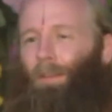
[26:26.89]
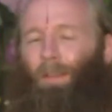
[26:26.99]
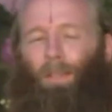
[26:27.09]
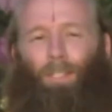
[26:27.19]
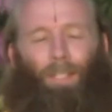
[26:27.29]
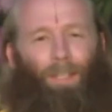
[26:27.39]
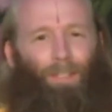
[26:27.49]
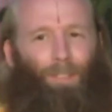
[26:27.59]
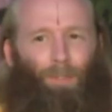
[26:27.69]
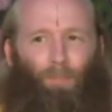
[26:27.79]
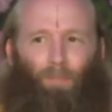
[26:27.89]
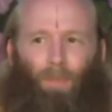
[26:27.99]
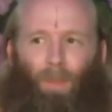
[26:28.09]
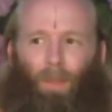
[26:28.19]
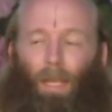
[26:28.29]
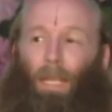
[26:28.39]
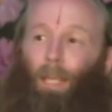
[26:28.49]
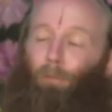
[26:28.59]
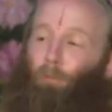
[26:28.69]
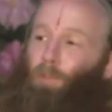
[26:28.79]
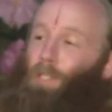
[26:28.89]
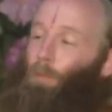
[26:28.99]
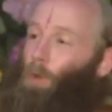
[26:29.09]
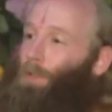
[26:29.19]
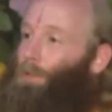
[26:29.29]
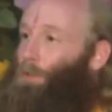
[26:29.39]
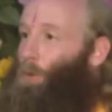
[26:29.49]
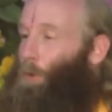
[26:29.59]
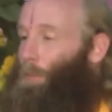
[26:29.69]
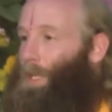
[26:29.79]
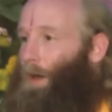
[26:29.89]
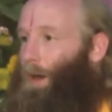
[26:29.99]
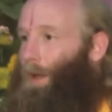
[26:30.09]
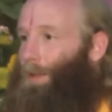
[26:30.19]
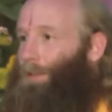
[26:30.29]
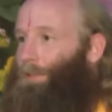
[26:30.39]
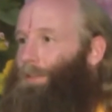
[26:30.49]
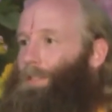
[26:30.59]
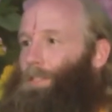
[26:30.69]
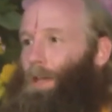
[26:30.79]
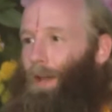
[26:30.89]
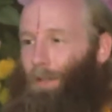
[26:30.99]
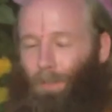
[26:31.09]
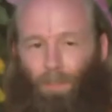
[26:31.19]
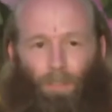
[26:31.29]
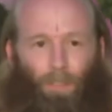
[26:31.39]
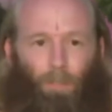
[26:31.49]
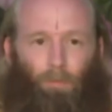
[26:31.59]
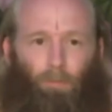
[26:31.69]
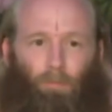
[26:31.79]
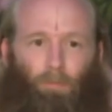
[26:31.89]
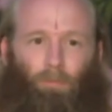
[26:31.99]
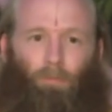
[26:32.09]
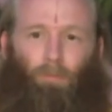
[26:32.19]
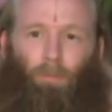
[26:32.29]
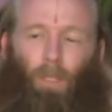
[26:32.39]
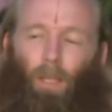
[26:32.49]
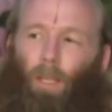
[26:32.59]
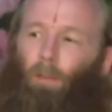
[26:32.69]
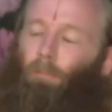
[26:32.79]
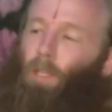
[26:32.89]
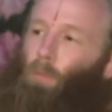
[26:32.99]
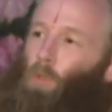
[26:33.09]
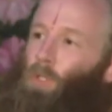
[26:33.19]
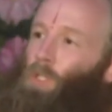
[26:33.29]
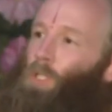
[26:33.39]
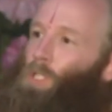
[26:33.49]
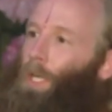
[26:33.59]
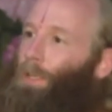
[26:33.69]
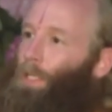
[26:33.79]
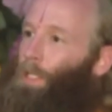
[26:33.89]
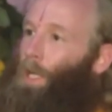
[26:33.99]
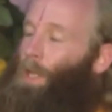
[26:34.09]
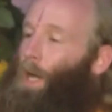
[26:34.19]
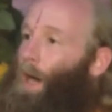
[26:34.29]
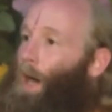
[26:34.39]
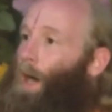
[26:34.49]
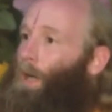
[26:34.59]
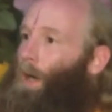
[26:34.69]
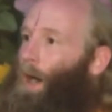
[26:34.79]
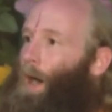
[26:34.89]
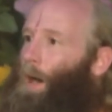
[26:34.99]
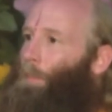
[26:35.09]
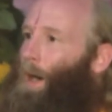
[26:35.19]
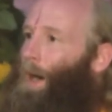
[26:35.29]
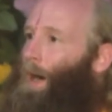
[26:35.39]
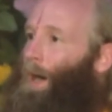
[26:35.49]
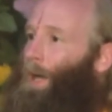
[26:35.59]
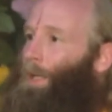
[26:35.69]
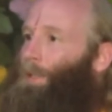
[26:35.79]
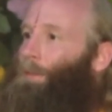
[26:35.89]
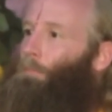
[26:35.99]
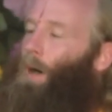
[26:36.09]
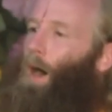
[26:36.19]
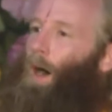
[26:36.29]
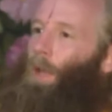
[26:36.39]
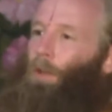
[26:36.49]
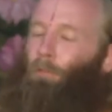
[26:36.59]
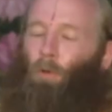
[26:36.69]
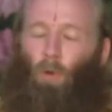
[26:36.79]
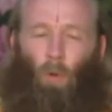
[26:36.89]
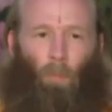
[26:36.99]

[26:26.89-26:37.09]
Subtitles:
He says that if someone could go beyond desires, Vimunchati yada kaman manavo